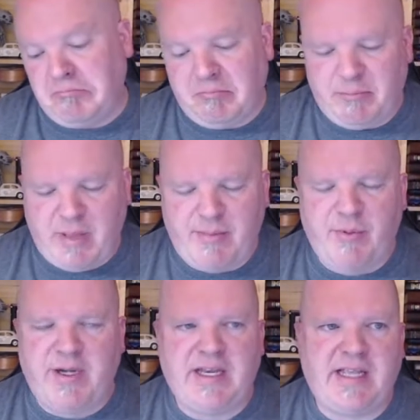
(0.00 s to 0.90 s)
Maybe
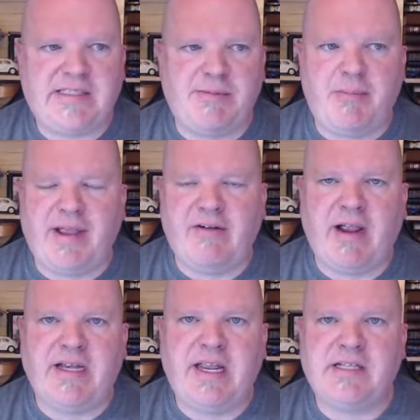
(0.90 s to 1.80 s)
one day some of my
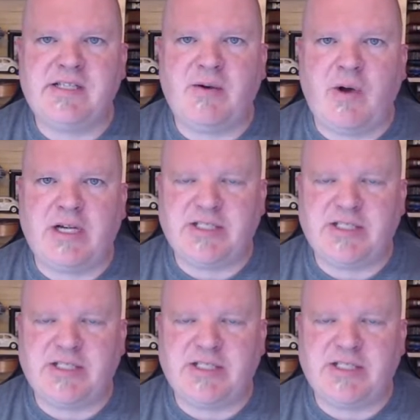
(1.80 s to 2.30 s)
grandkids could watch